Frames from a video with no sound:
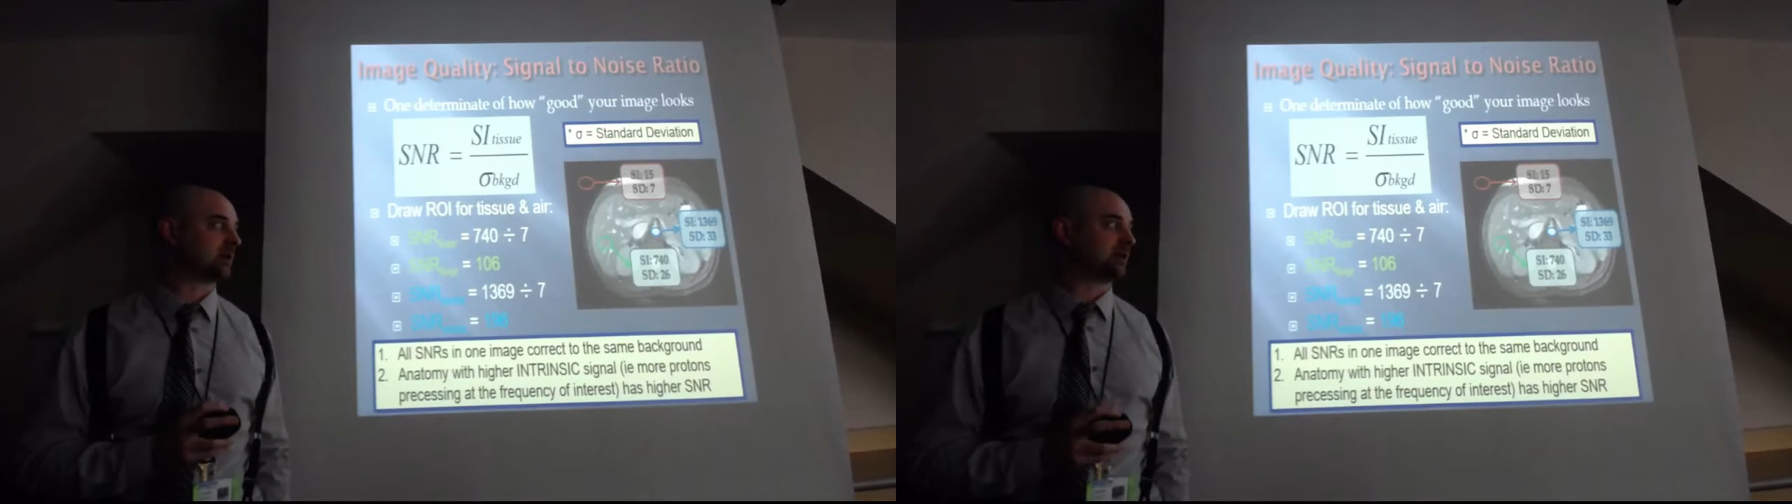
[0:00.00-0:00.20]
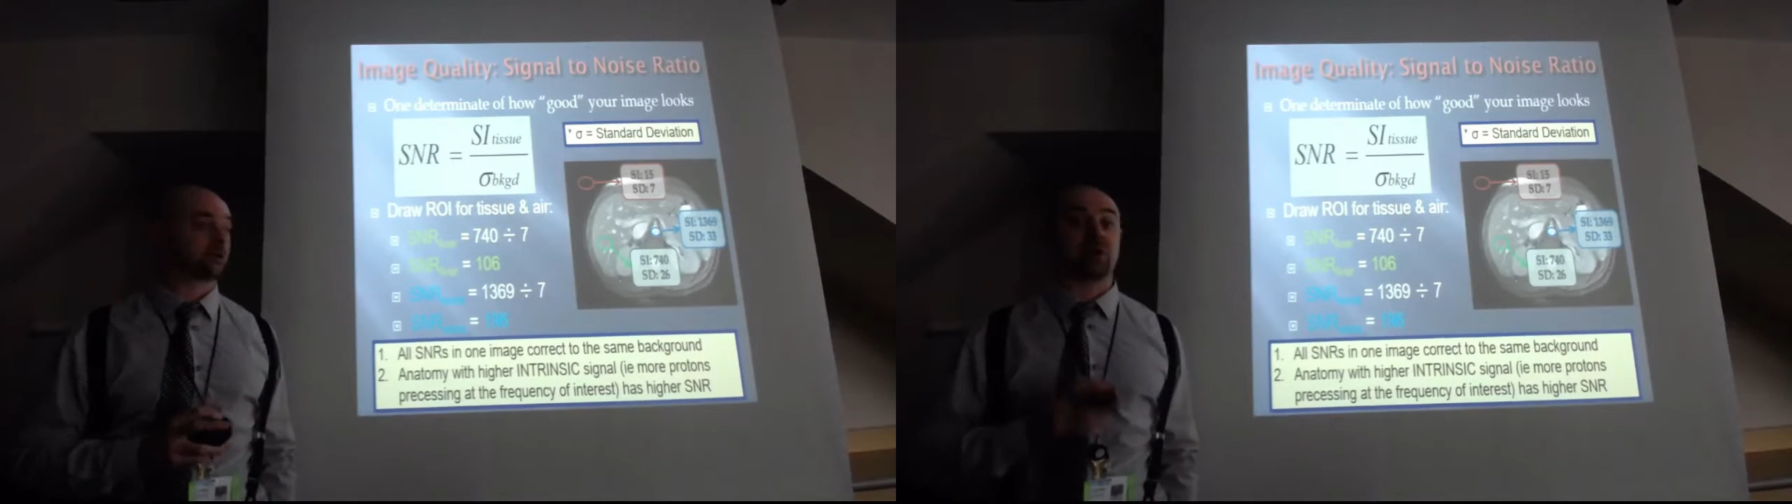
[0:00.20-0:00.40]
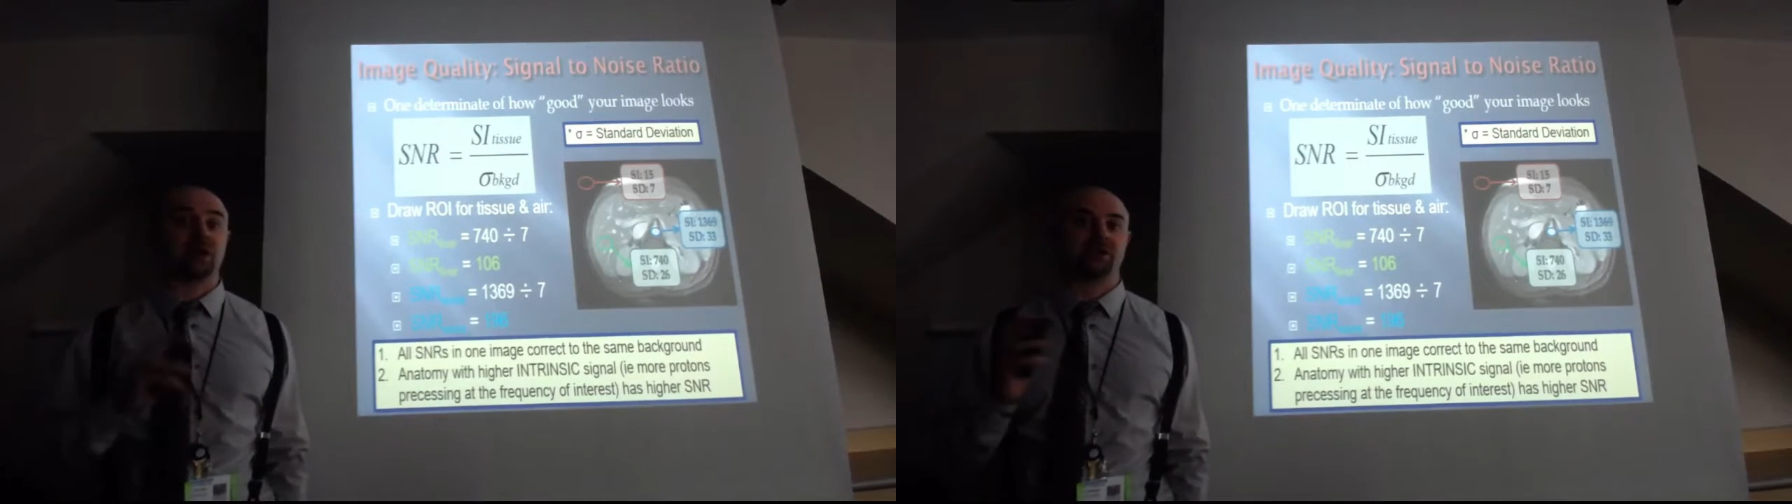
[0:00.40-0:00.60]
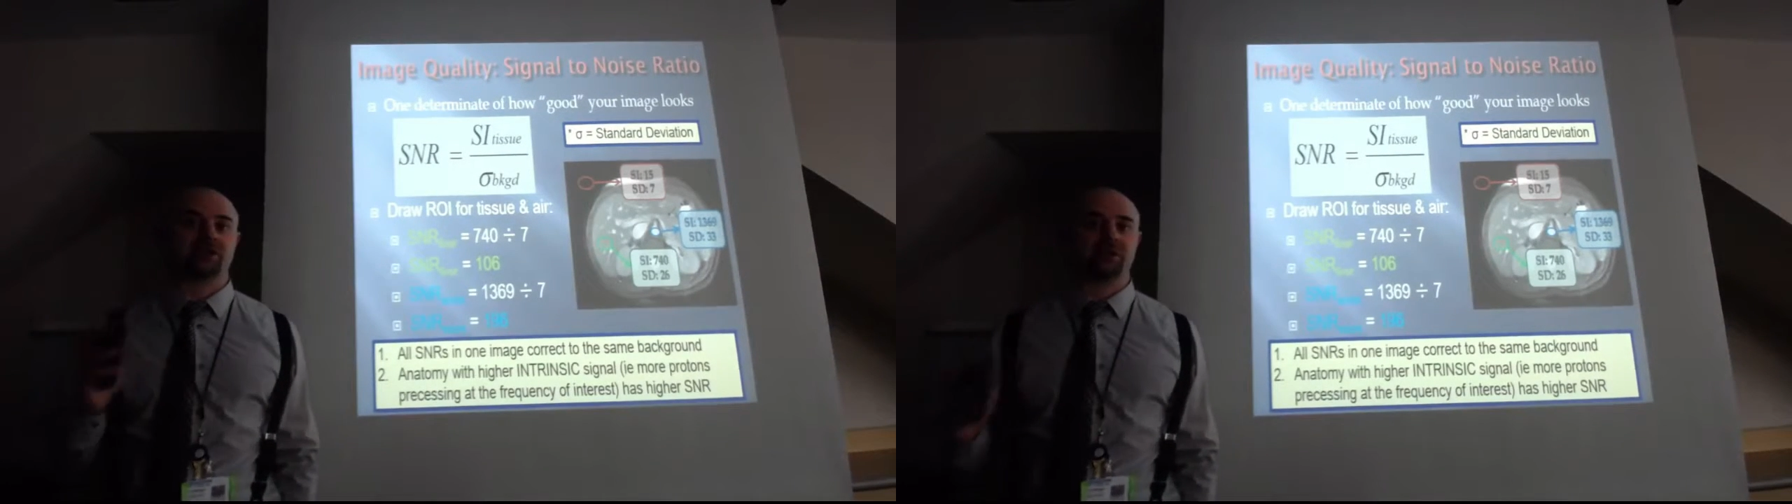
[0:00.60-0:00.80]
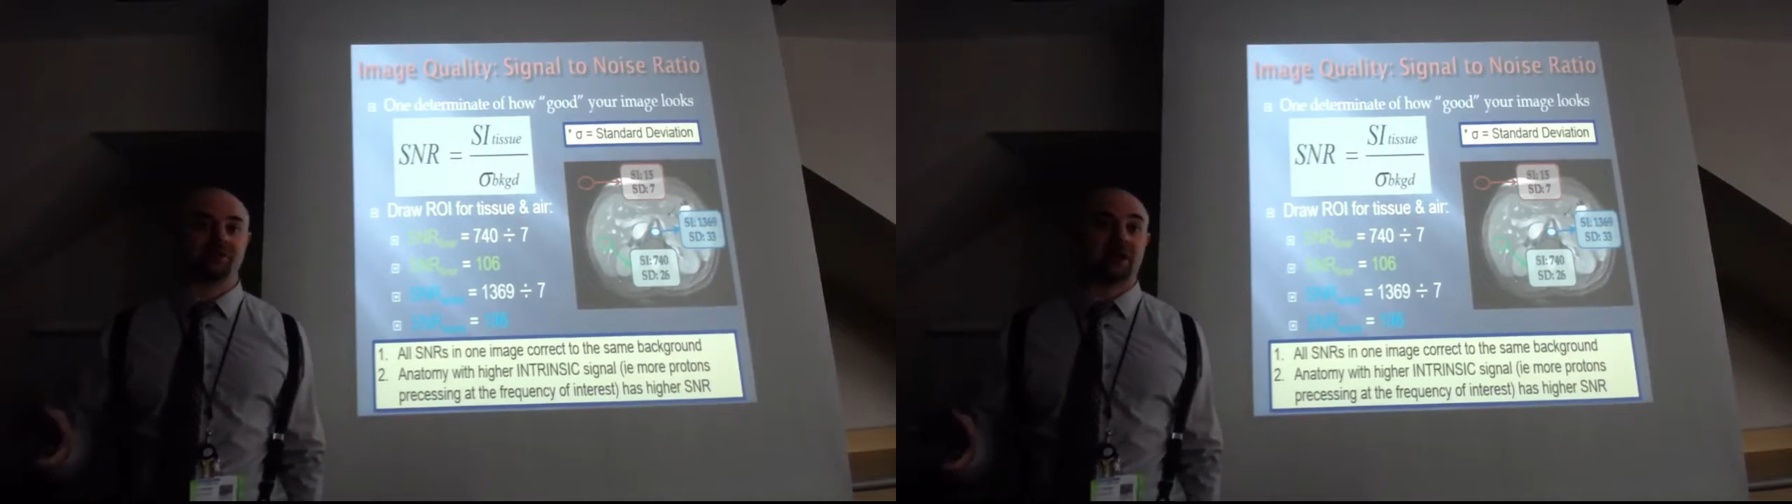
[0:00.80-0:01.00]
So that
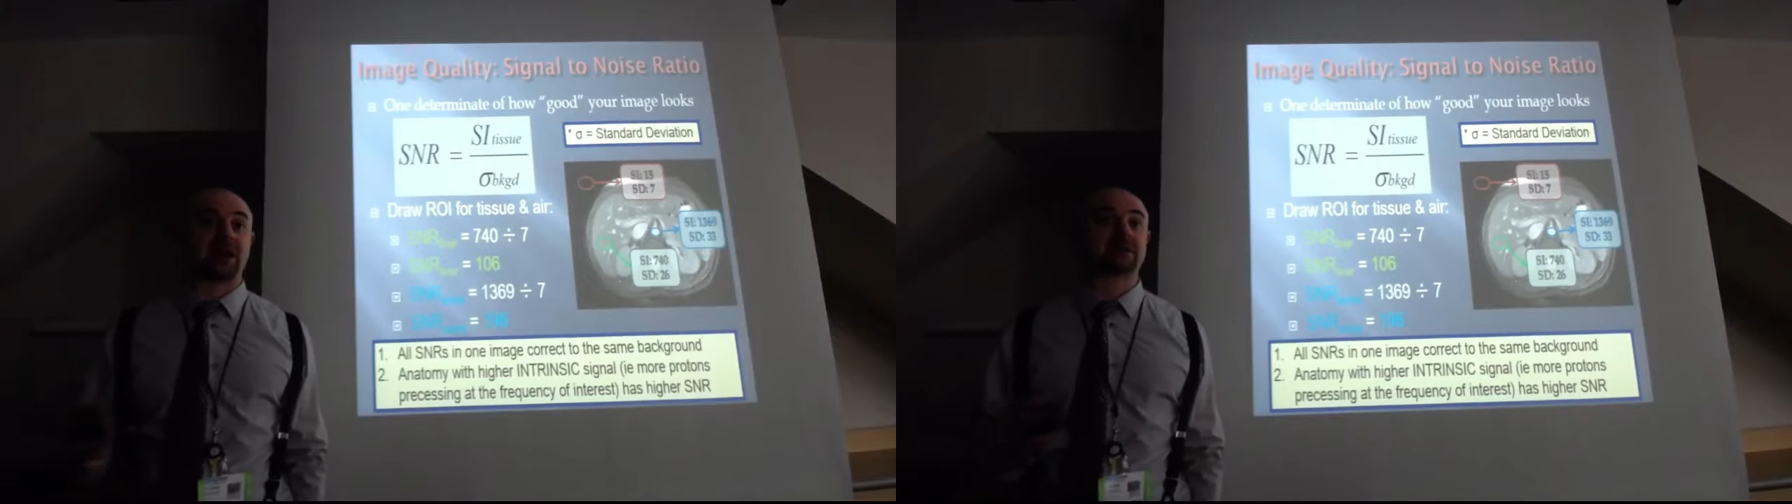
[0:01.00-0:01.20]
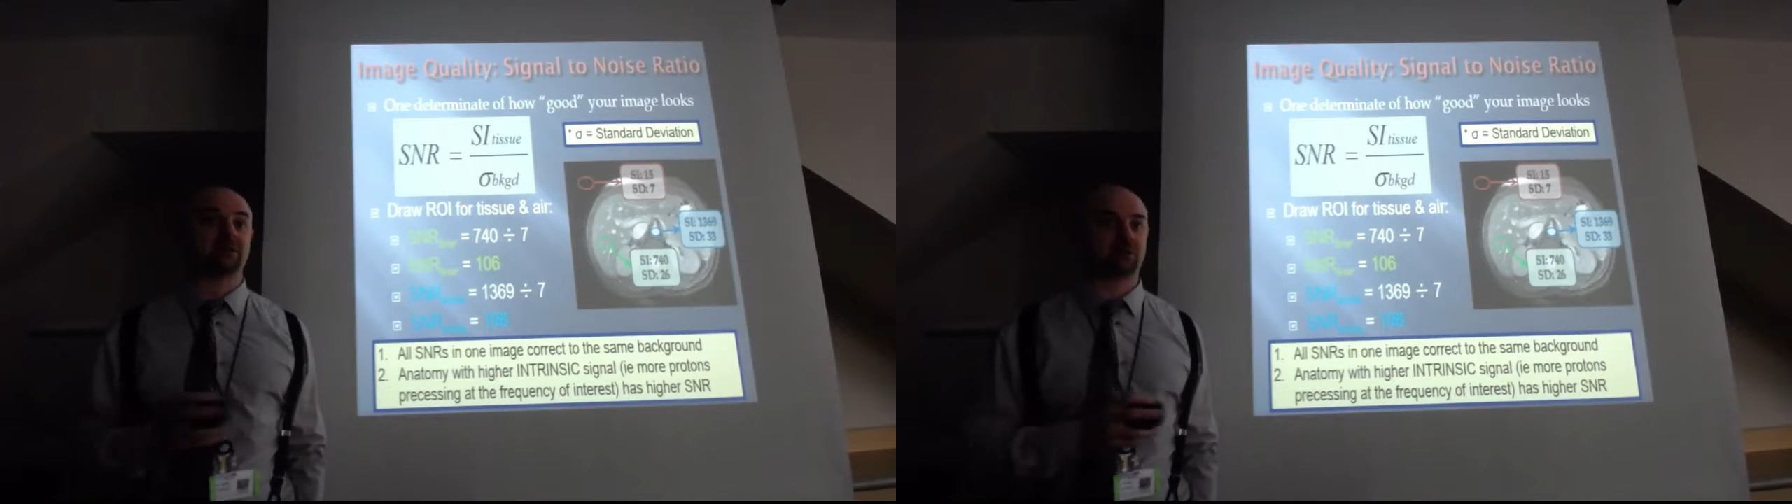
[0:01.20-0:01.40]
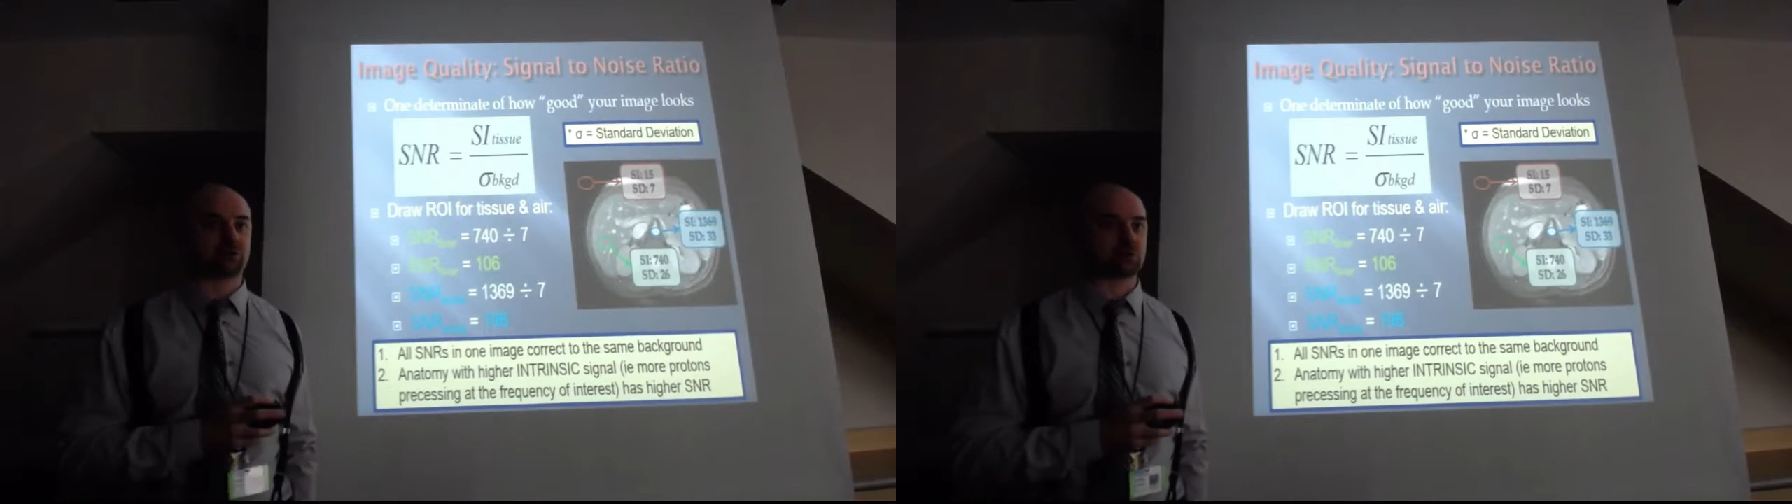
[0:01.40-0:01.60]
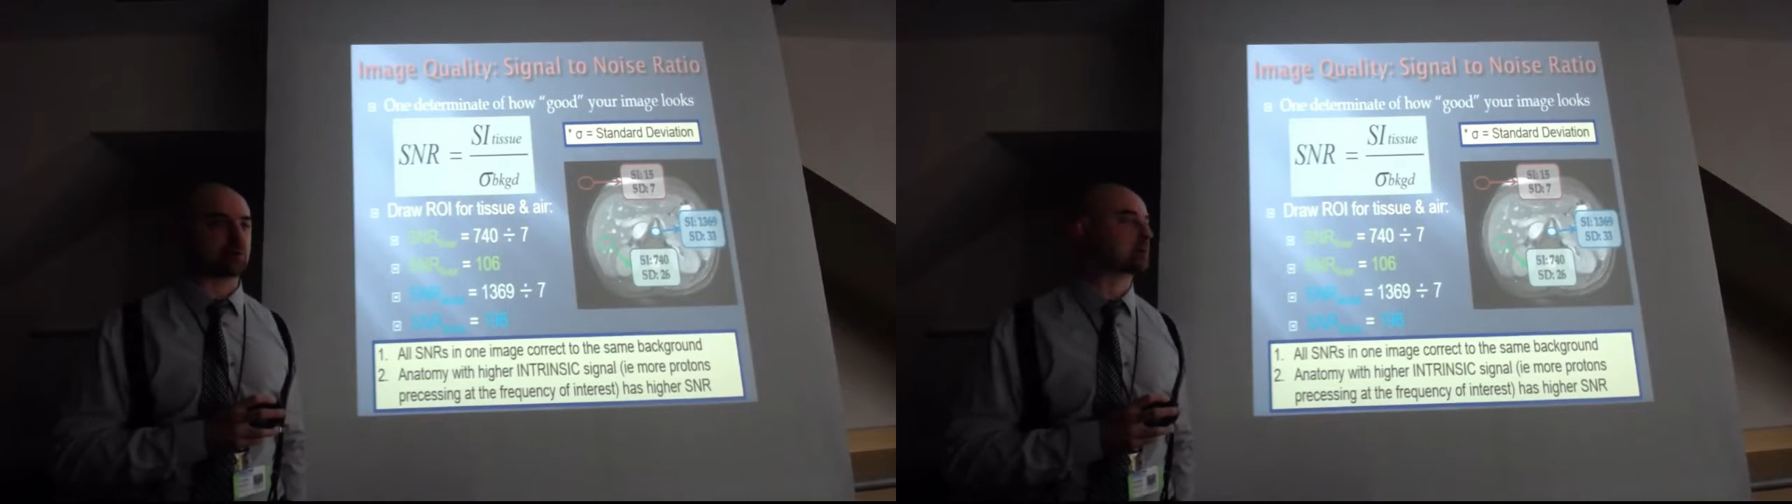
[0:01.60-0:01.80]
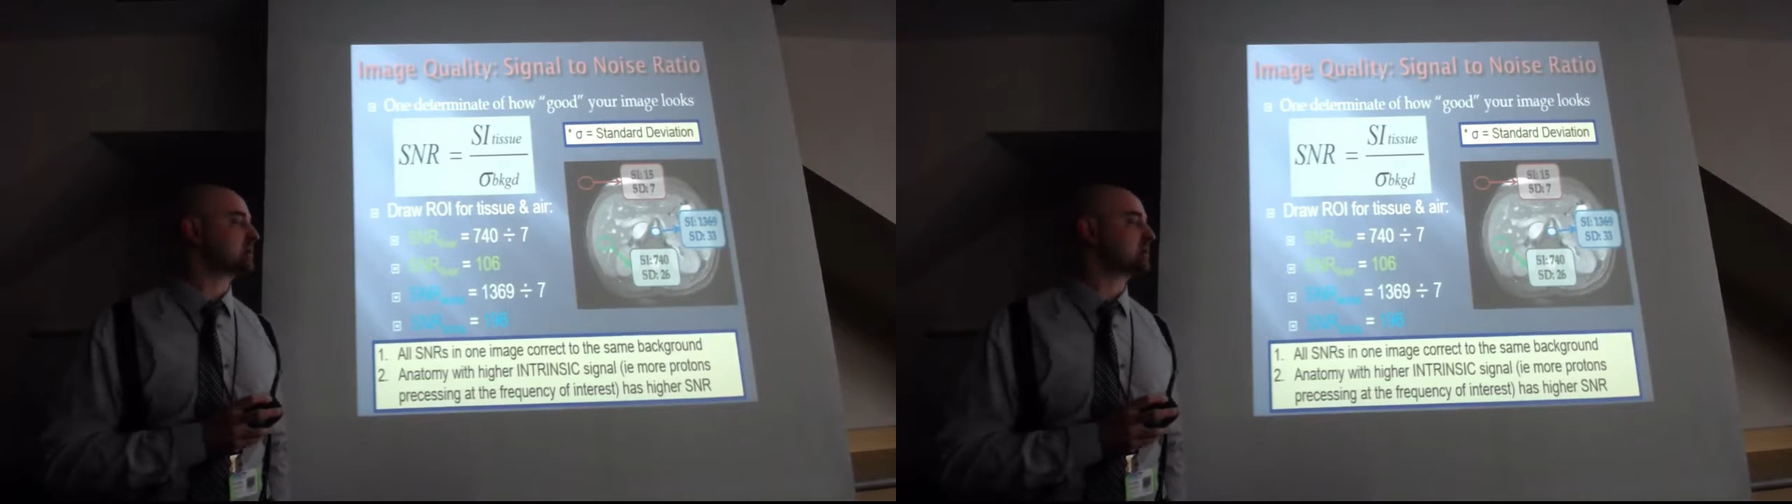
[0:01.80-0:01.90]
is fact and truth.